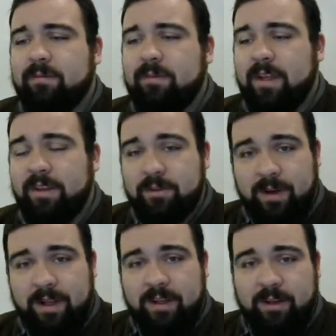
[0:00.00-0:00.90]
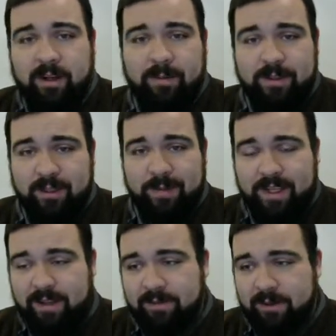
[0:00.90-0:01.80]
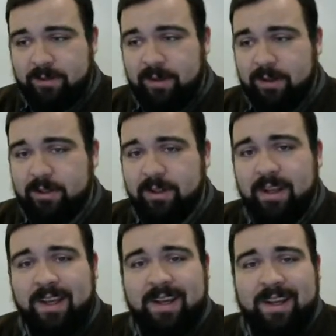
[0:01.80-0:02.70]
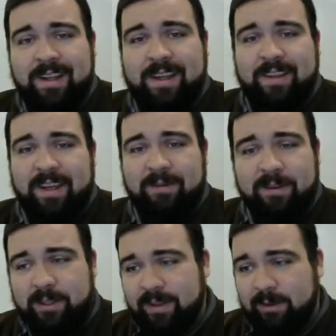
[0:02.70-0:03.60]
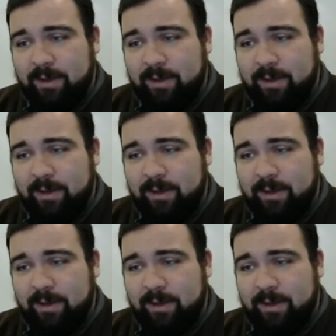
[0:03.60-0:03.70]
Now this right-hand column, it's going to be the inverse function. Now the inverse of that